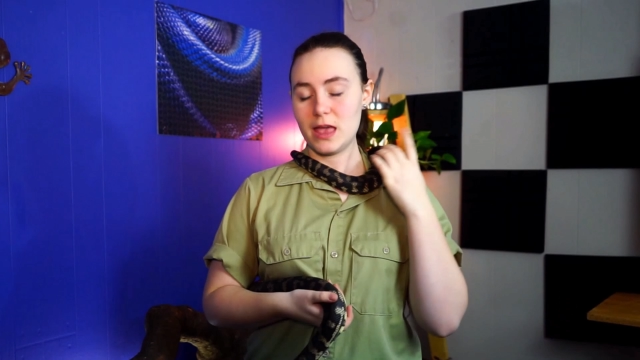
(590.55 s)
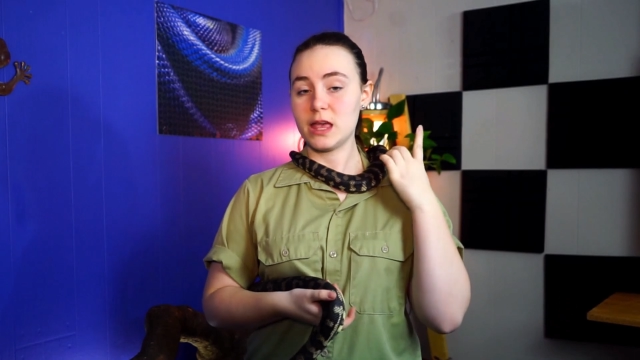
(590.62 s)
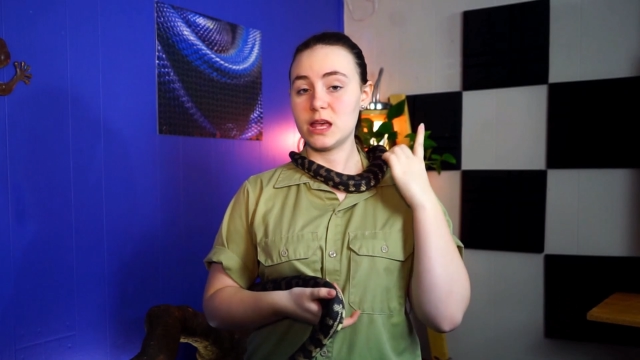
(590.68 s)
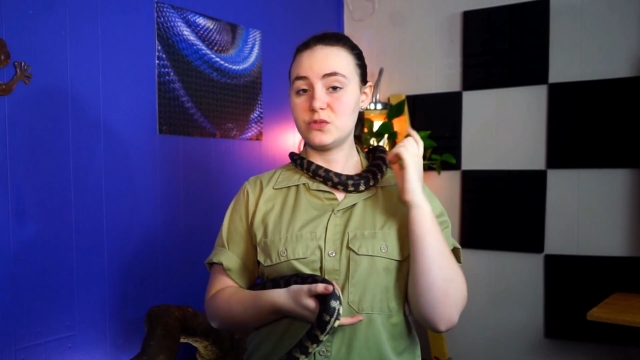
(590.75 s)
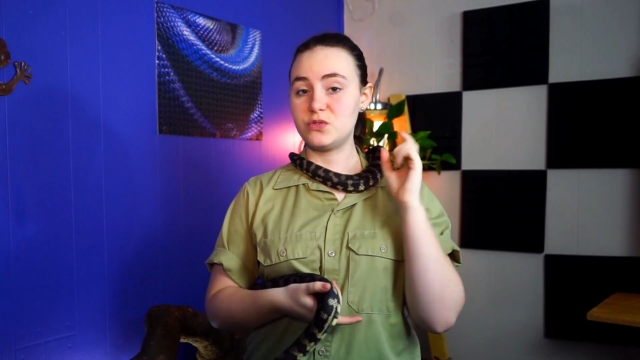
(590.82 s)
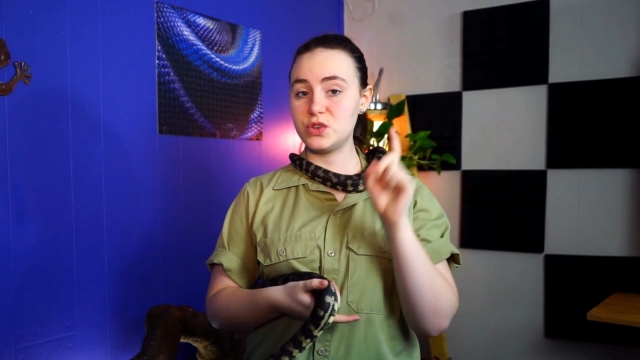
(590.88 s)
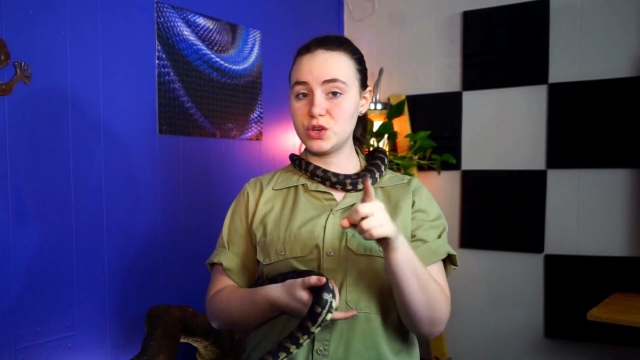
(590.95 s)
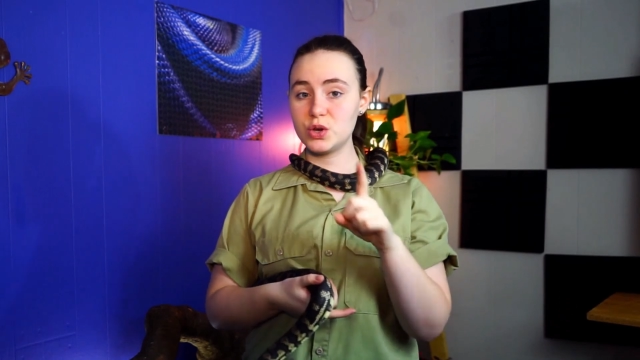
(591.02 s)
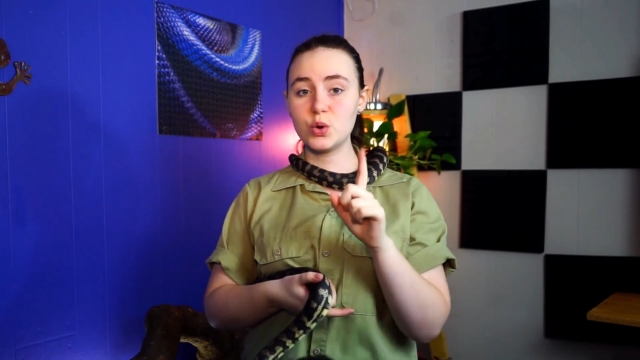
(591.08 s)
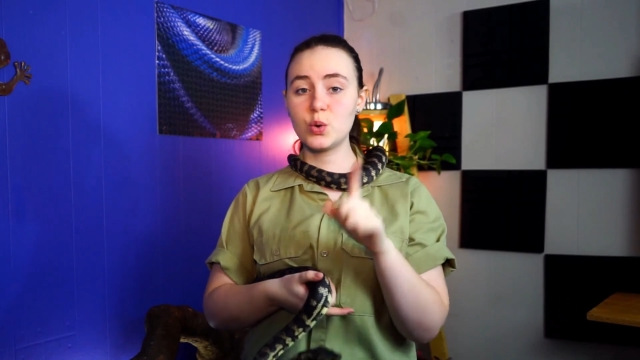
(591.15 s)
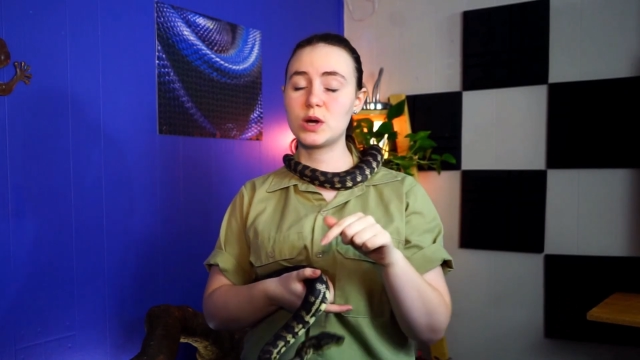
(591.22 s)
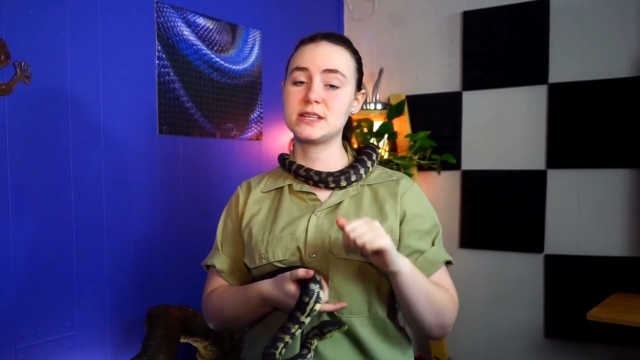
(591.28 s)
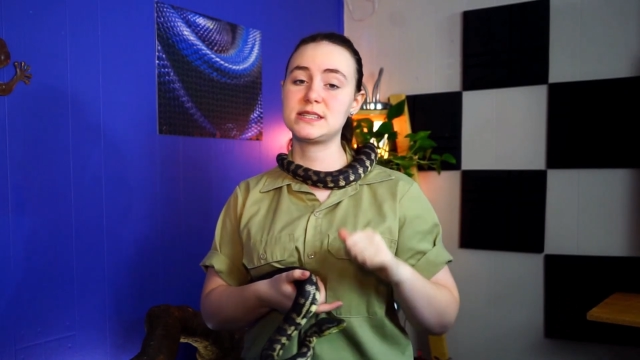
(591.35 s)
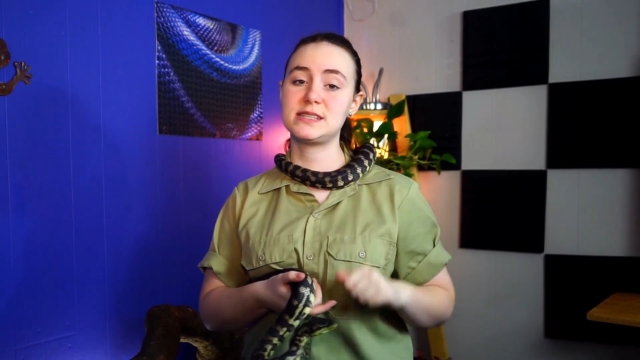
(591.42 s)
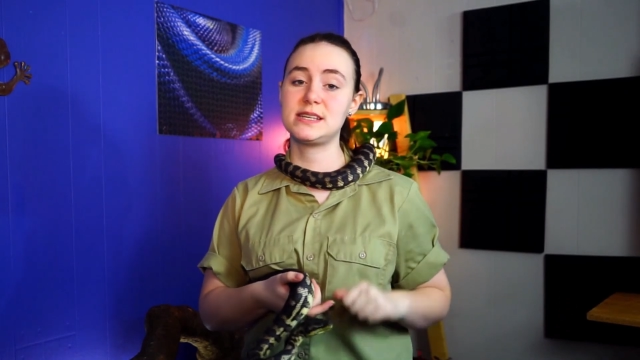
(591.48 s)
If you
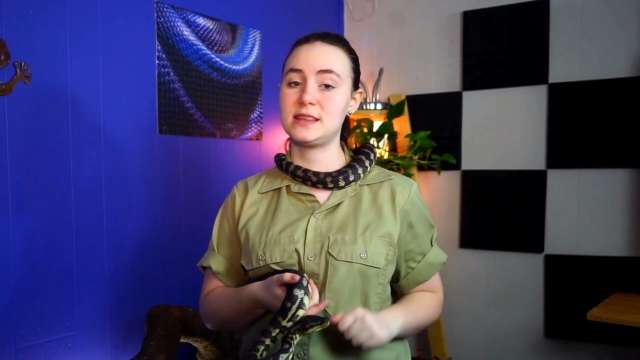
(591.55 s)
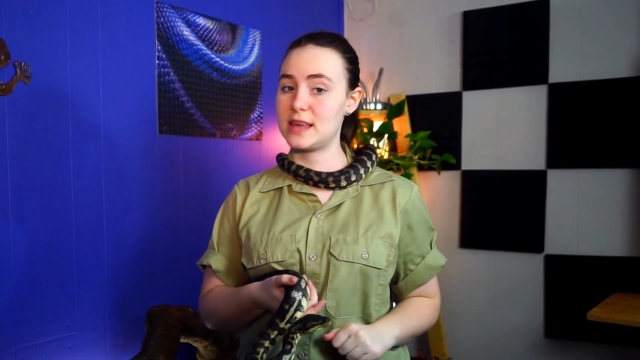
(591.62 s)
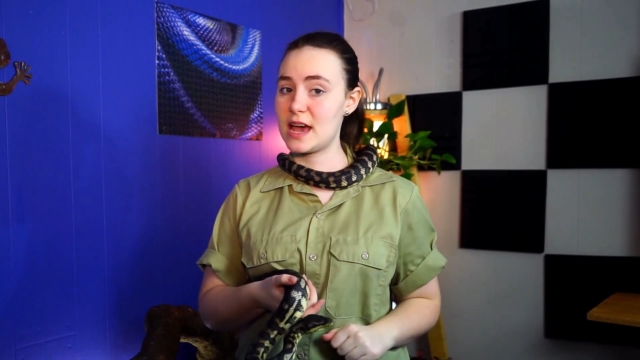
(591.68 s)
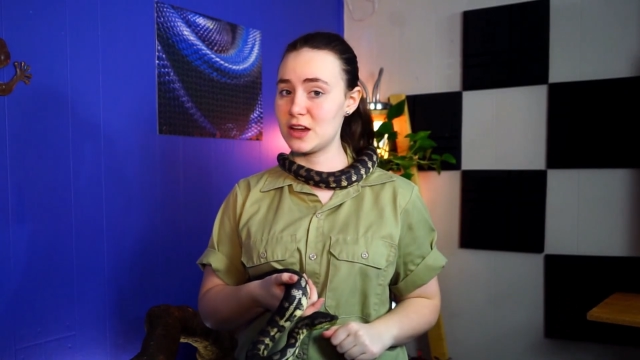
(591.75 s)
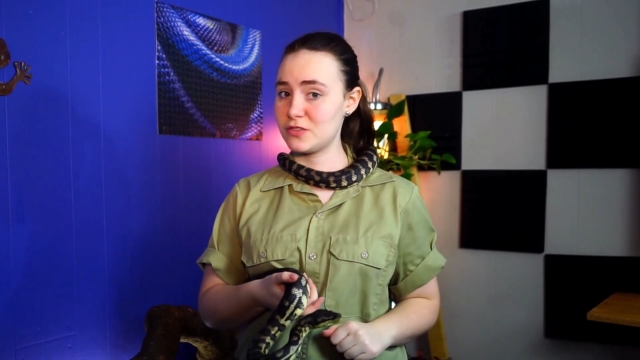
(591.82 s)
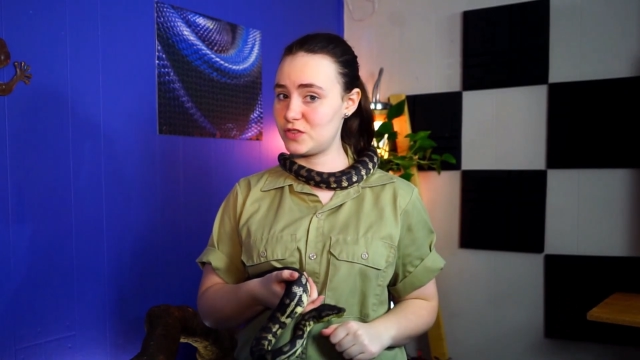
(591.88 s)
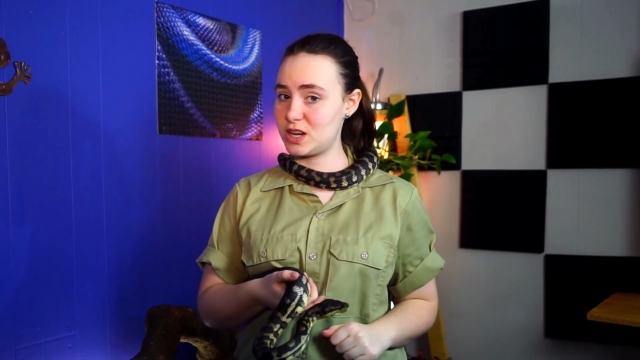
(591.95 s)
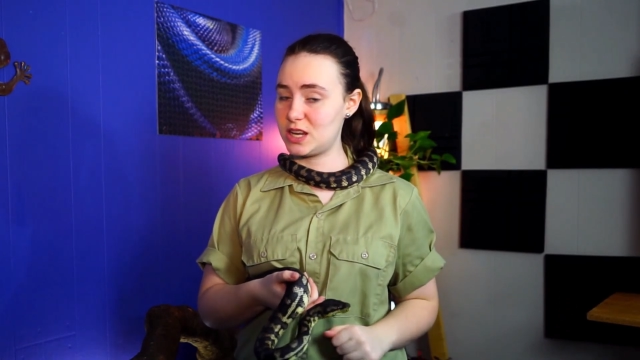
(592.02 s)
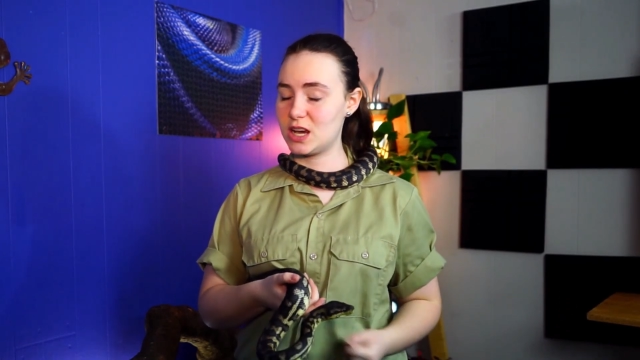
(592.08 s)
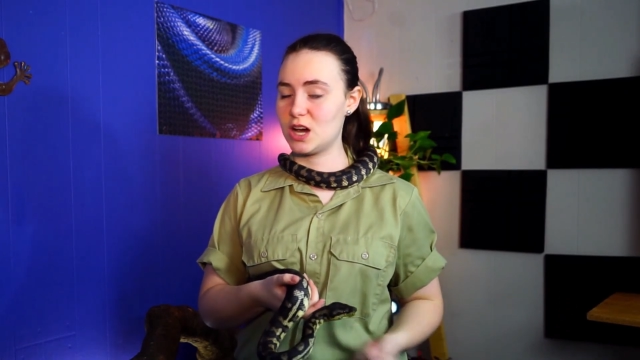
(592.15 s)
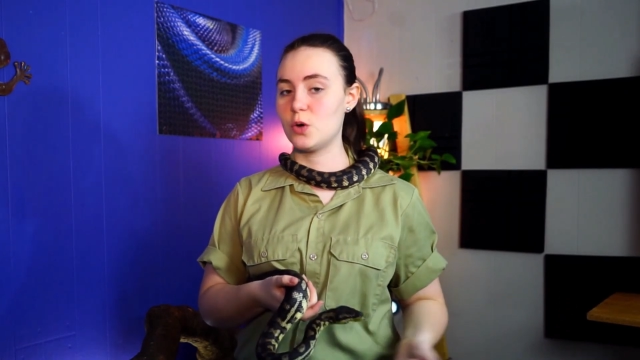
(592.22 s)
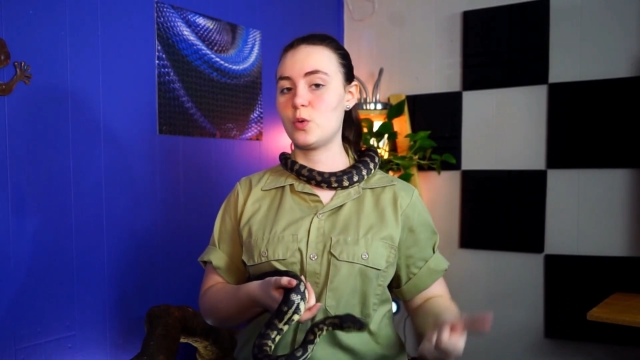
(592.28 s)
want to see that video,